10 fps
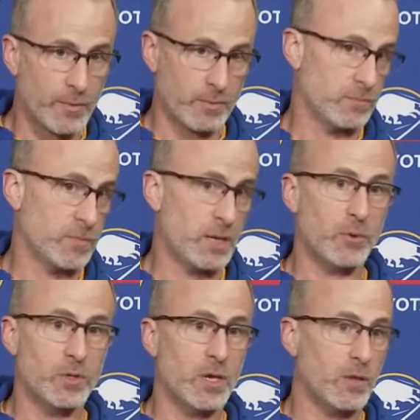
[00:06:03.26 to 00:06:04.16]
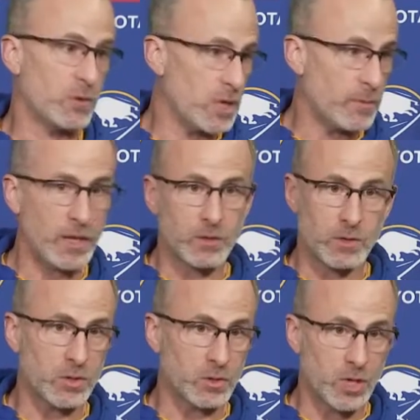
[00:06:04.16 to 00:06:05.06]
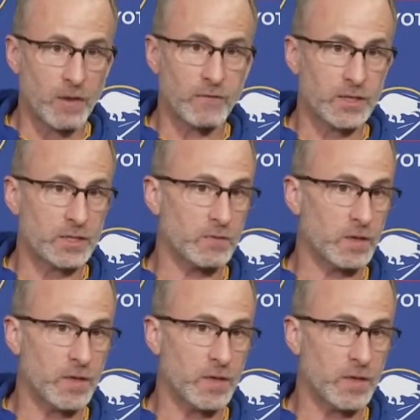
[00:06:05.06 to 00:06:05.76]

them. They put the other team on their heels offensively.